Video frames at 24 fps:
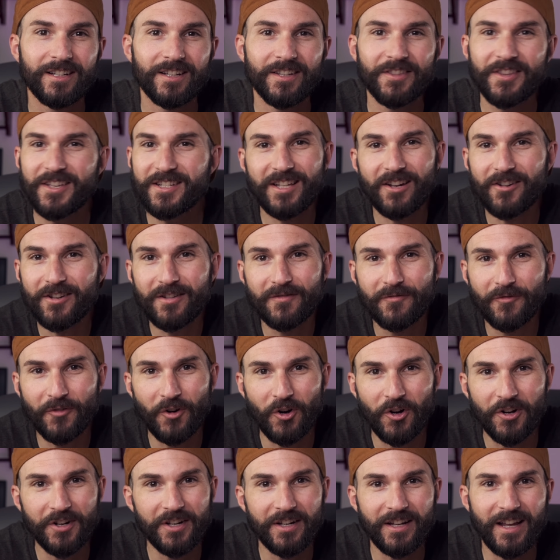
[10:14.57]
They sounded
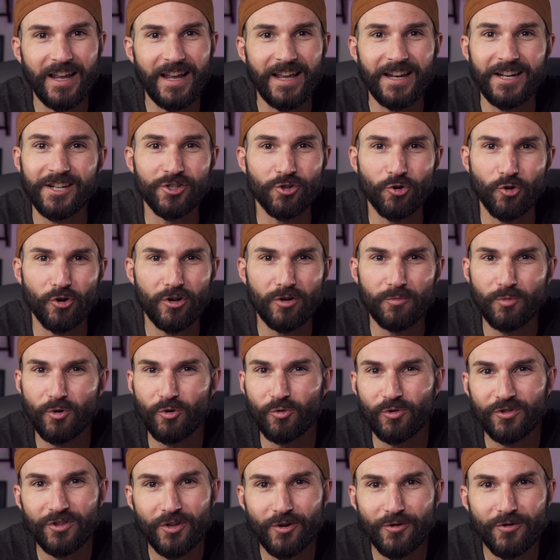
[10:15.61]
fun and enjoyable
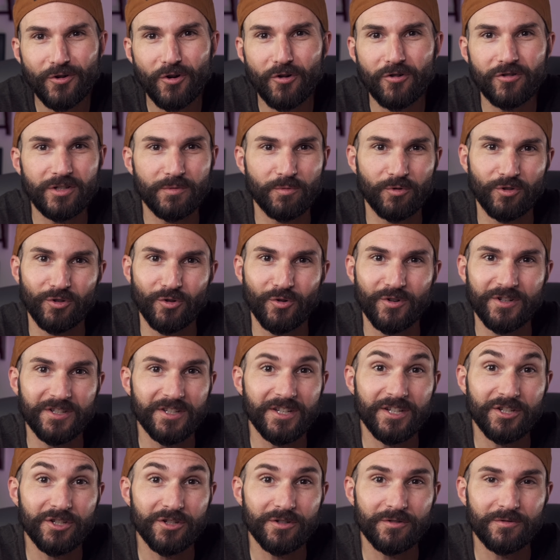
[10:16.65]
with no noticeable noise
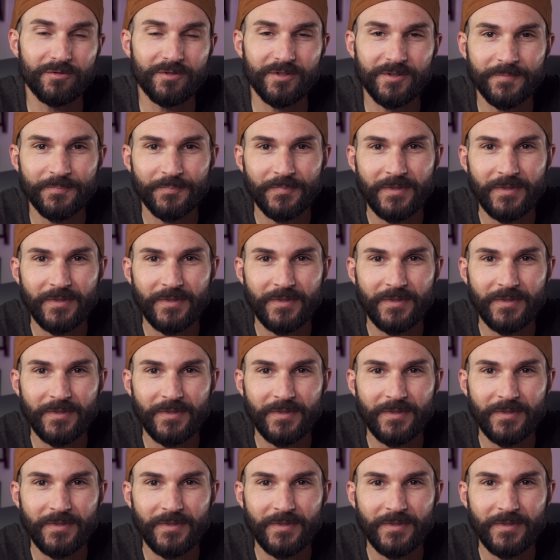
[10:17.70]
issues.